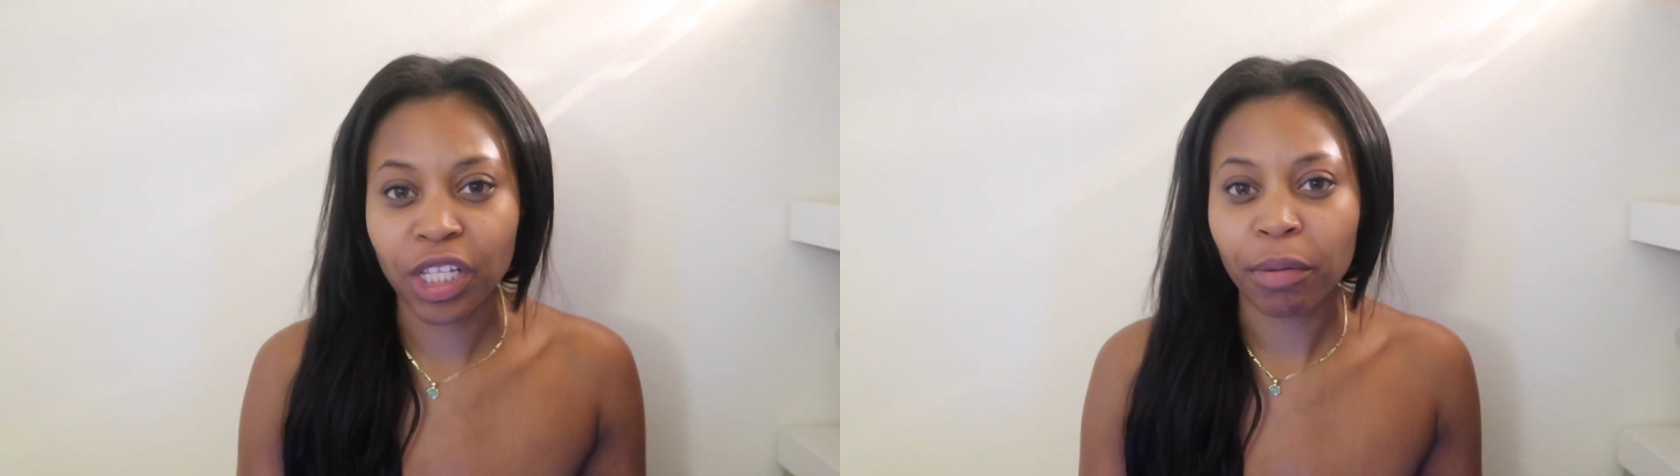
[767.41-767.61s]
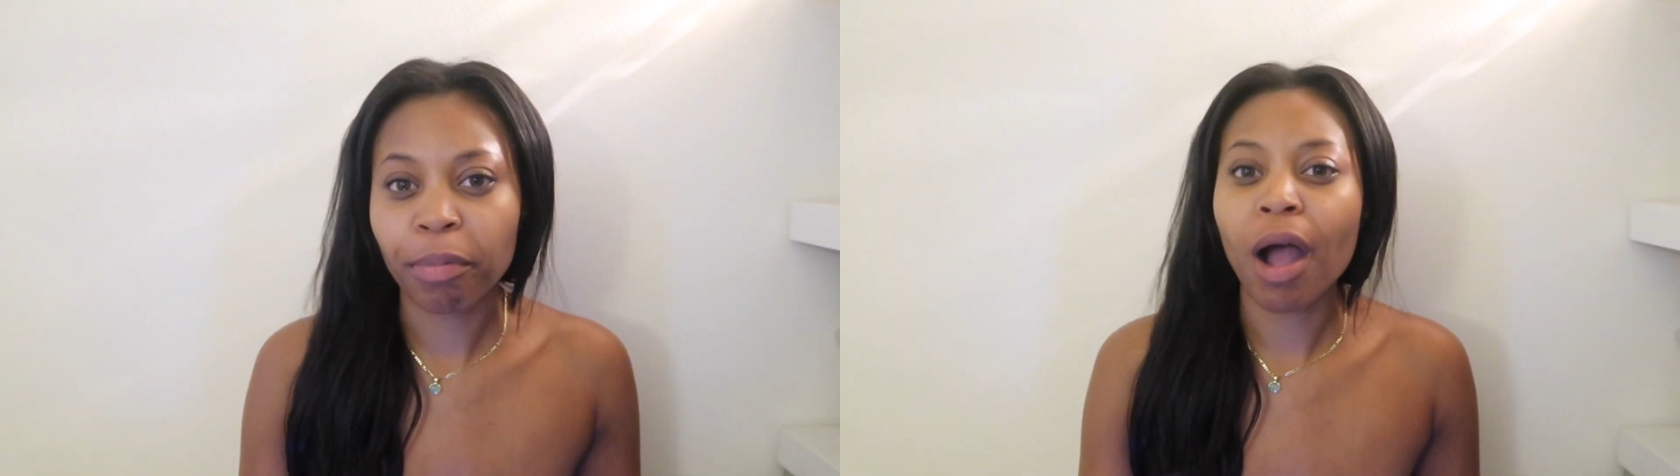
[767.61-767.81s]

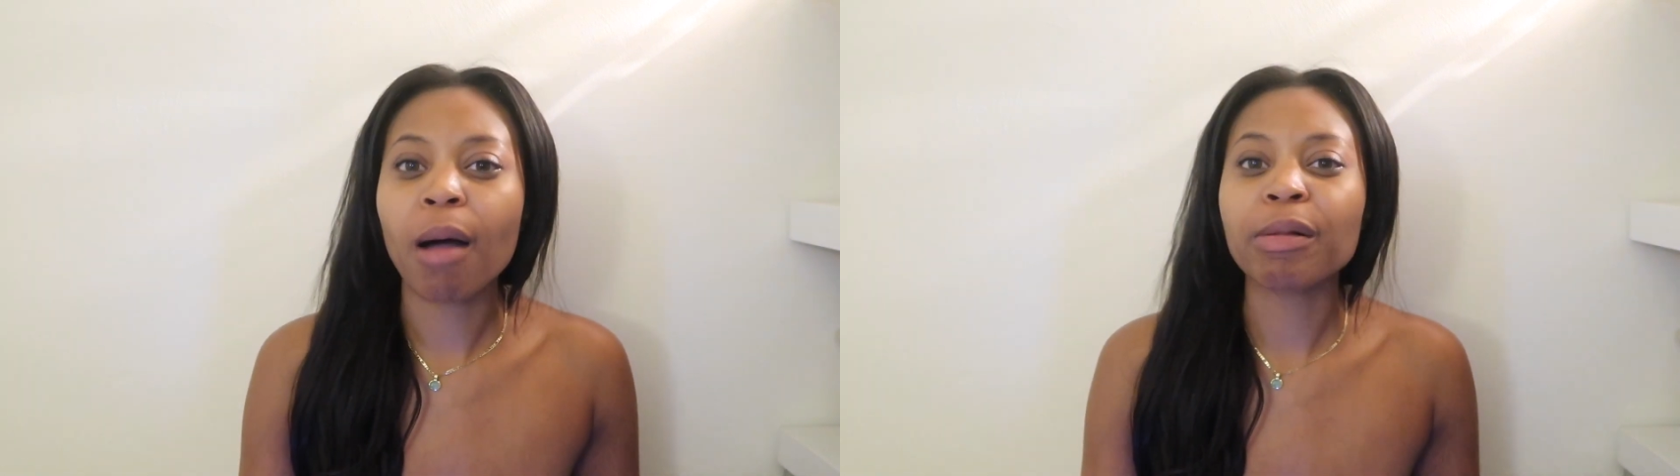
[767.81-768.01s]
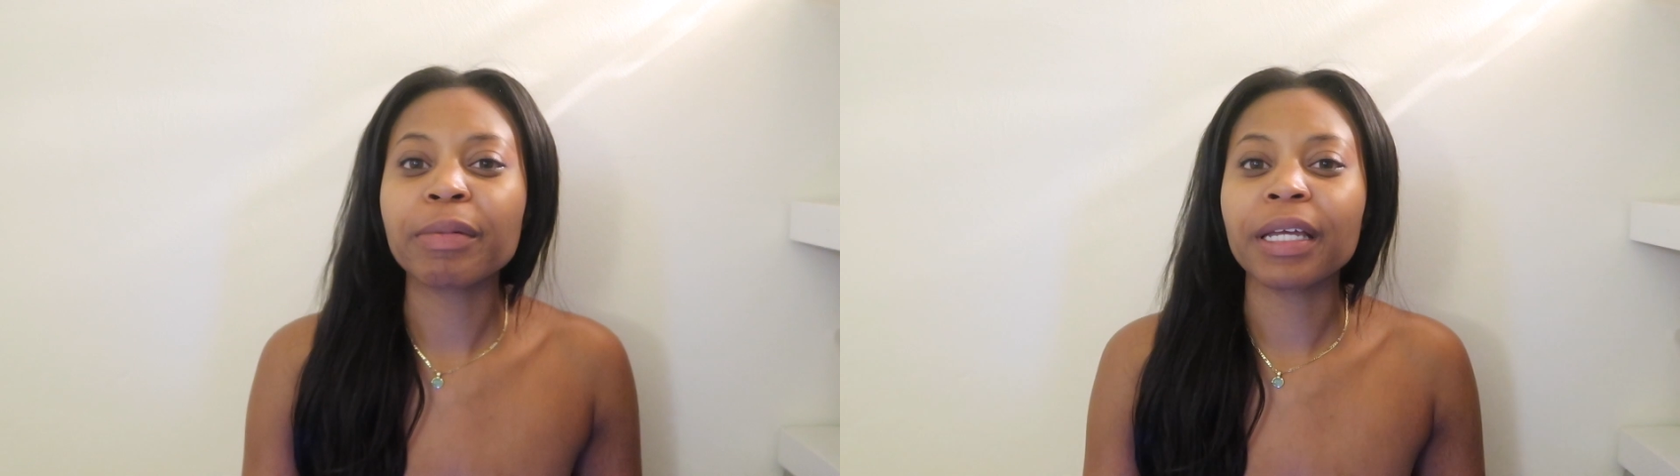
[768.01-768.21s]
and the
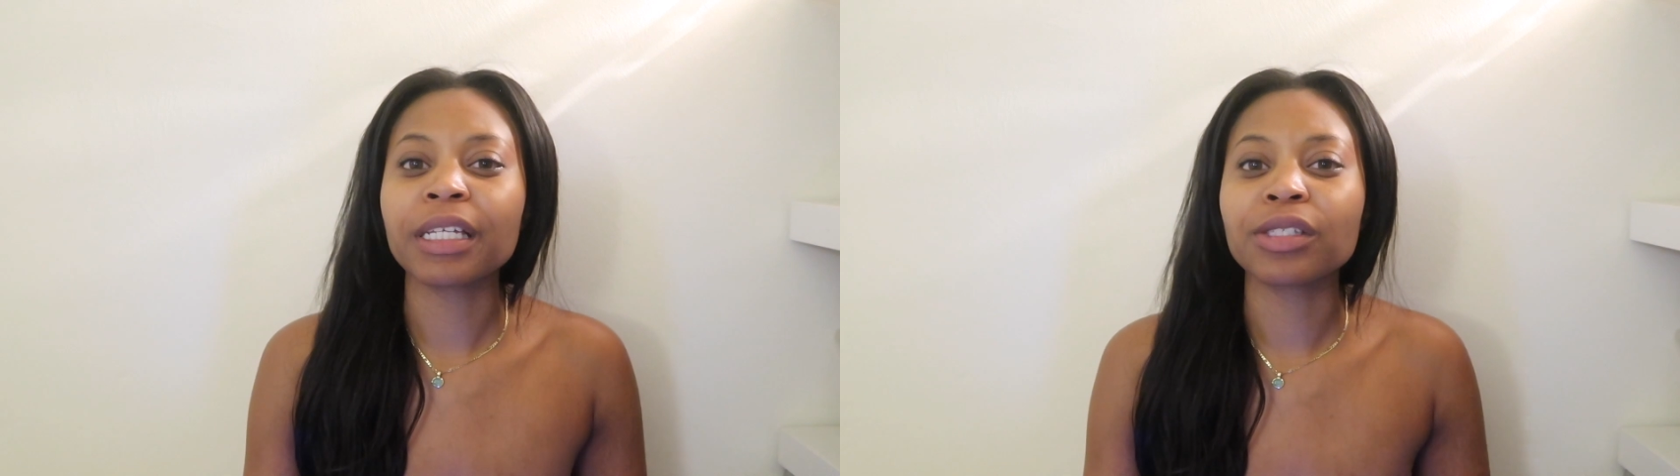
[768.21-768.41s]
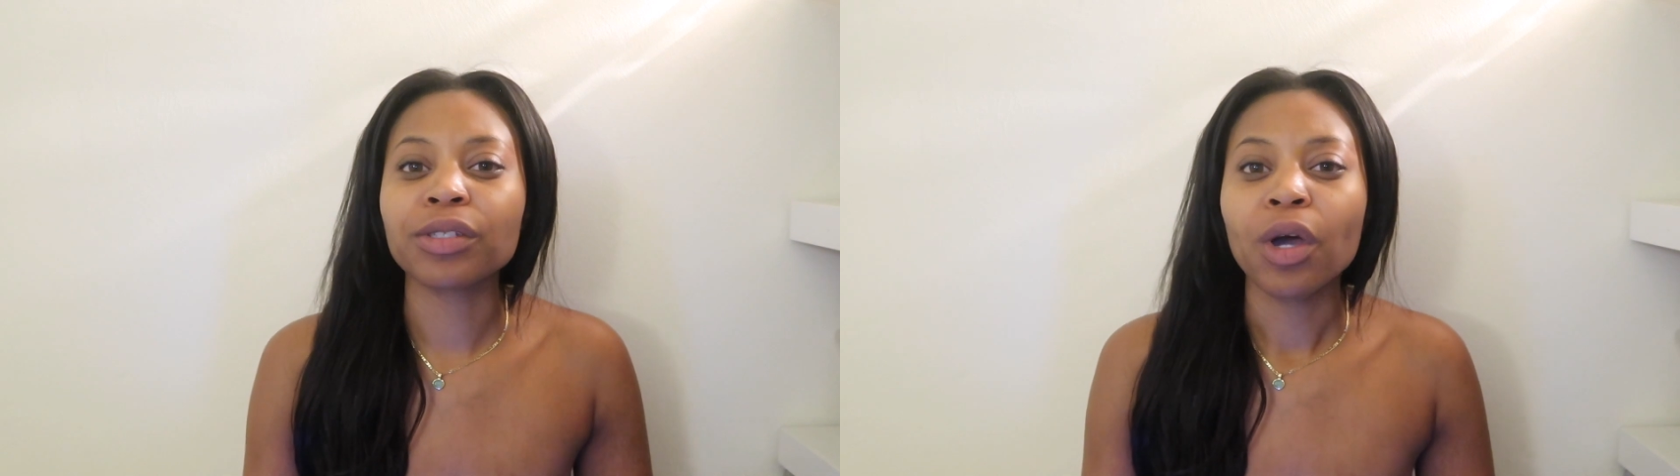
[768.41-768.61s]
problem
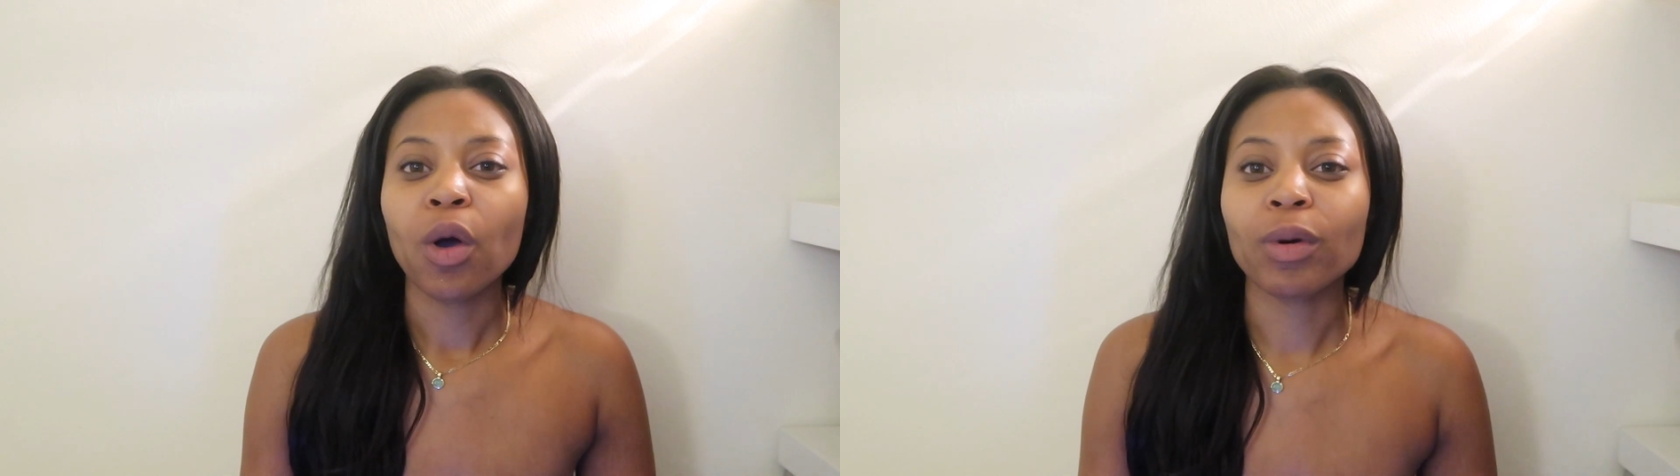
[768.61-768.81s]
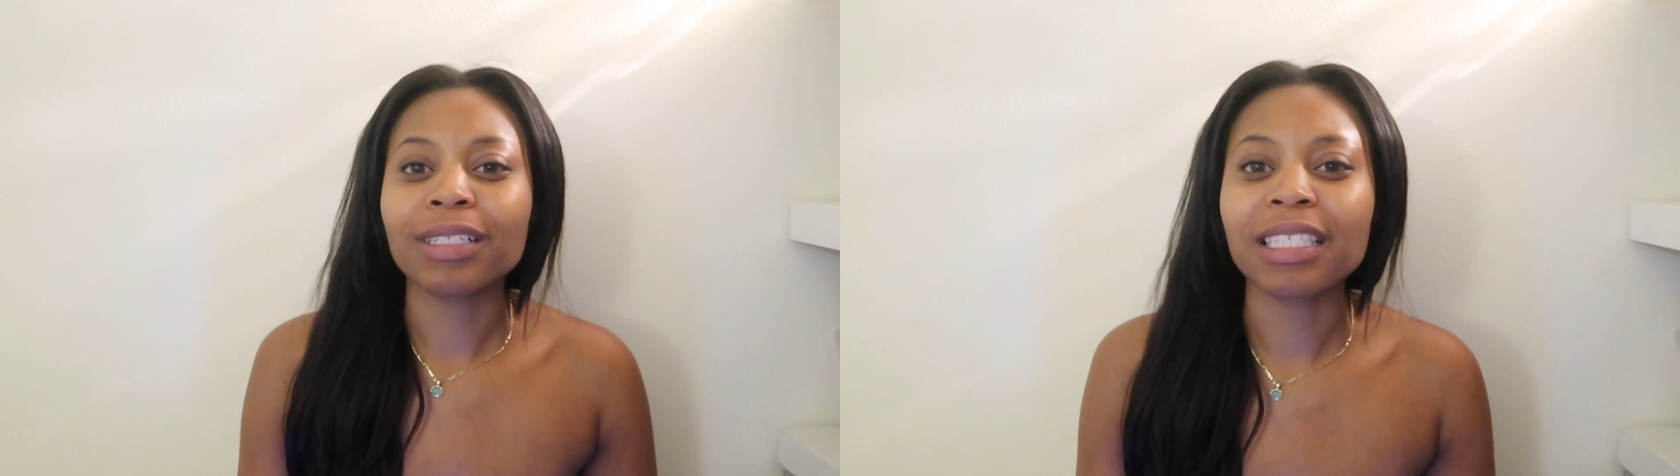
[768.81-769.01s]
is
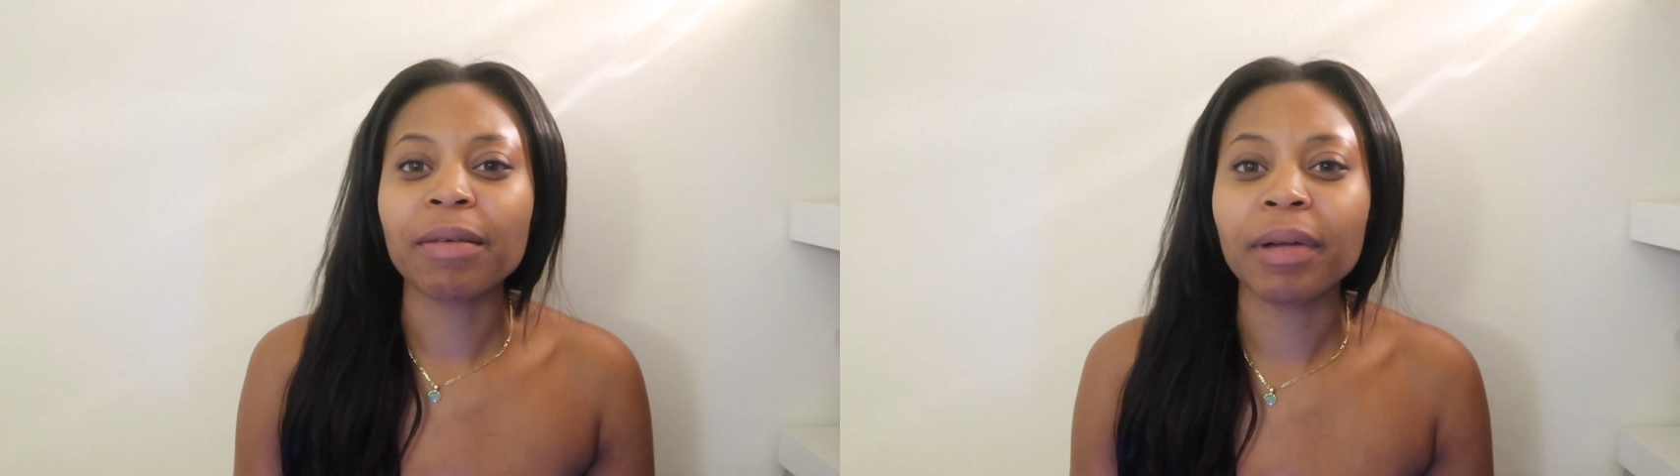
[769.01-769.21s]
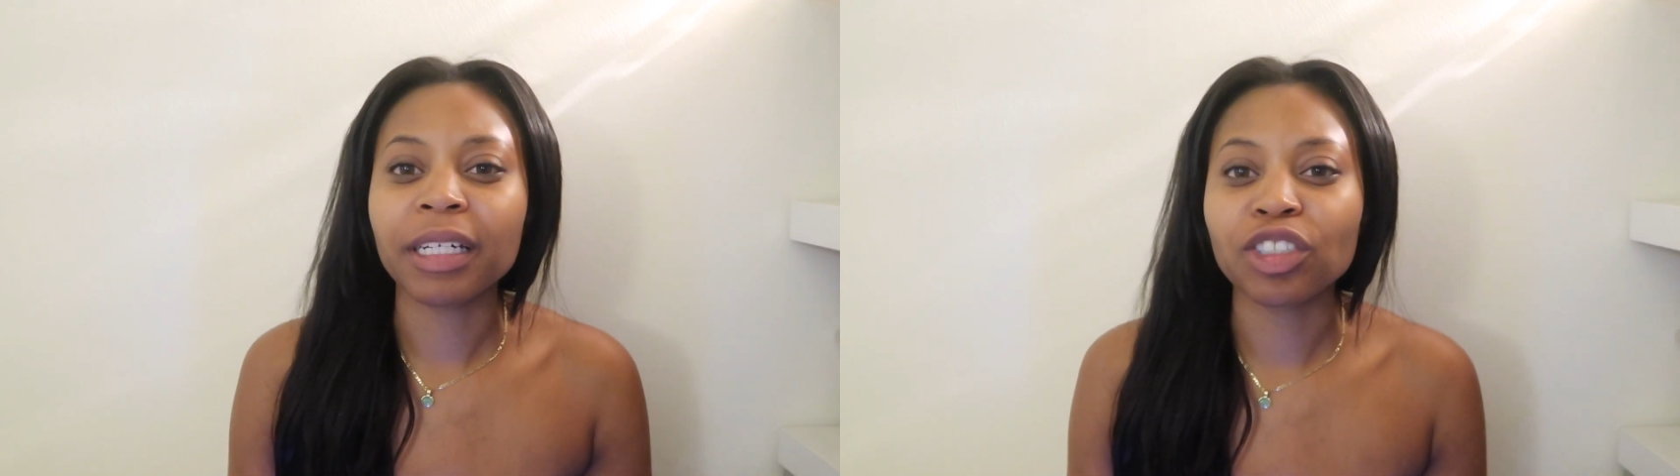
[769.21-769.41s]
when
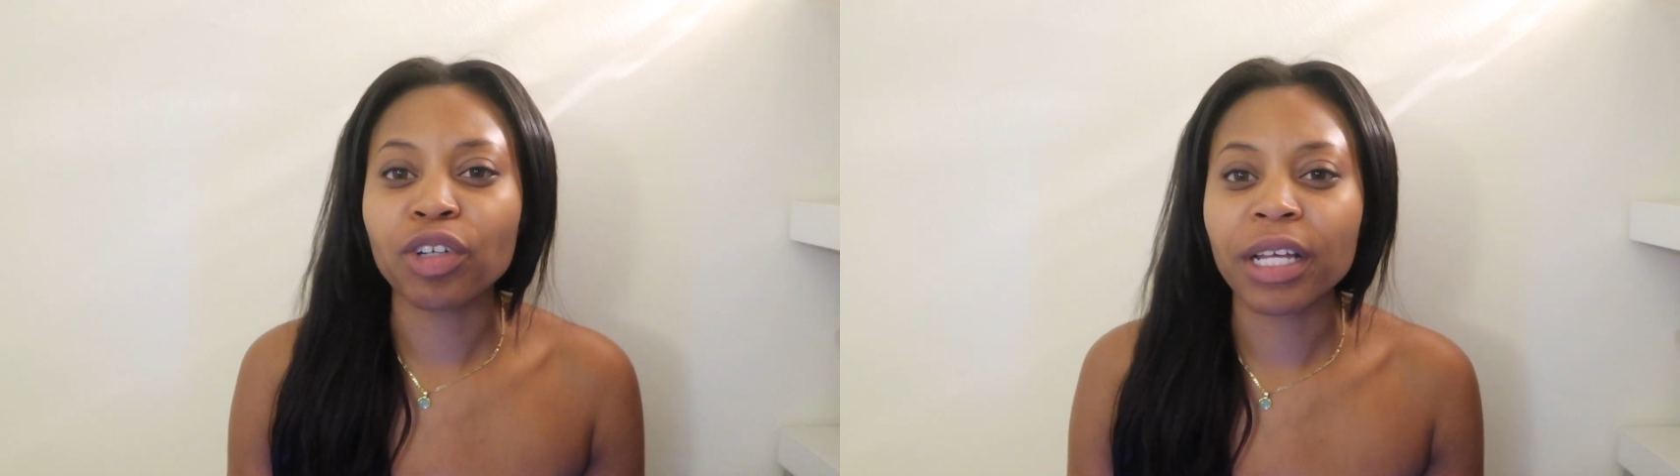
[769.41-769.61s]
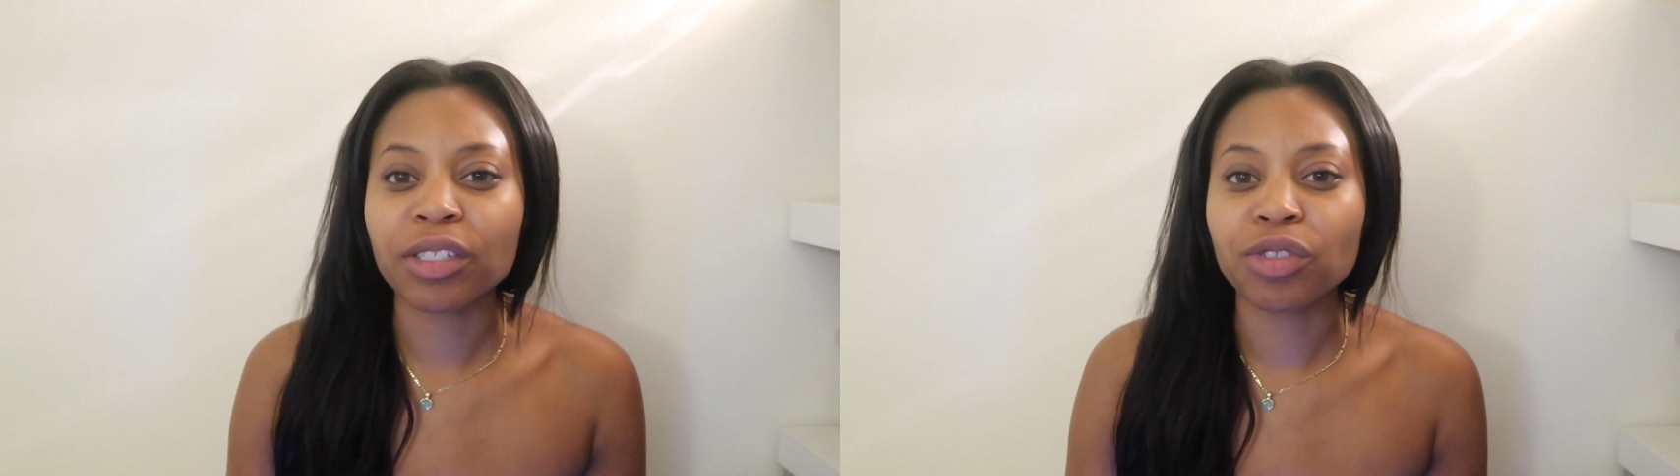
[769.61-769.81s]
somebody
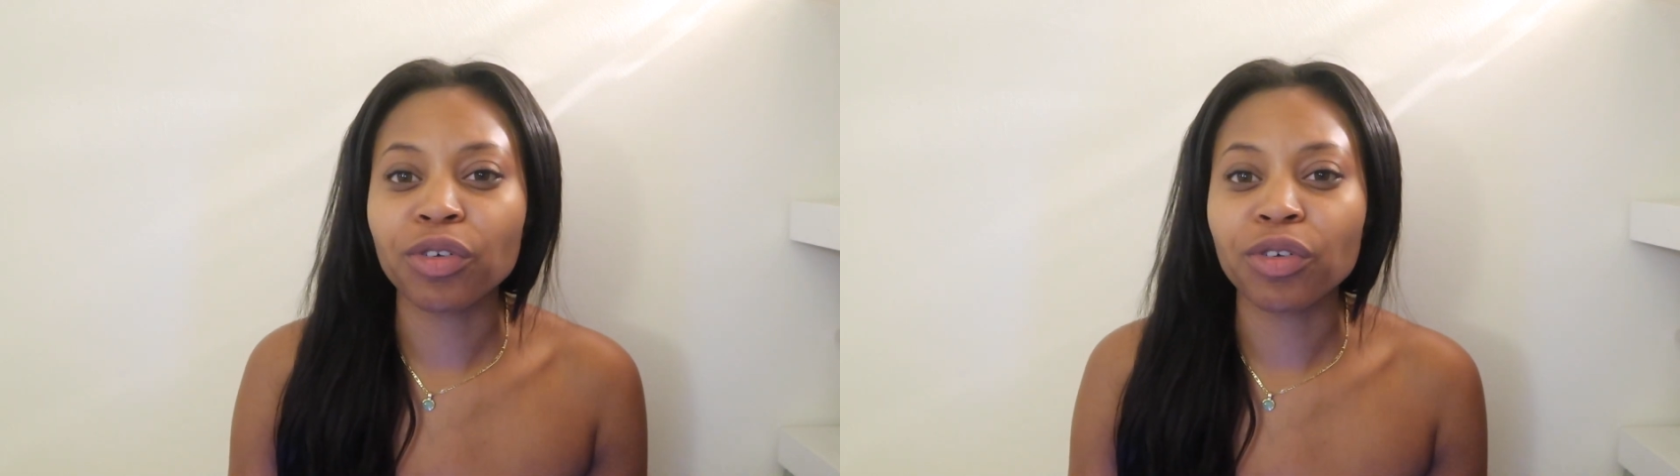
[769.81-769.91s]
tries